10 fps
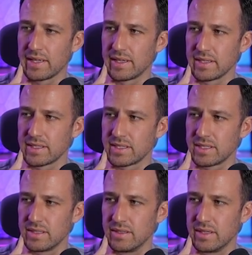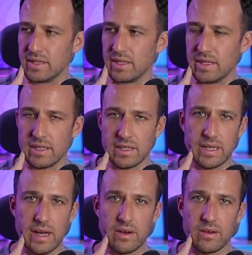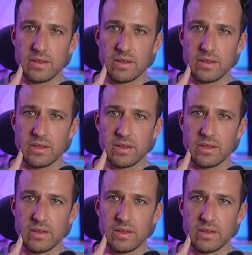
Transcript: this. Now,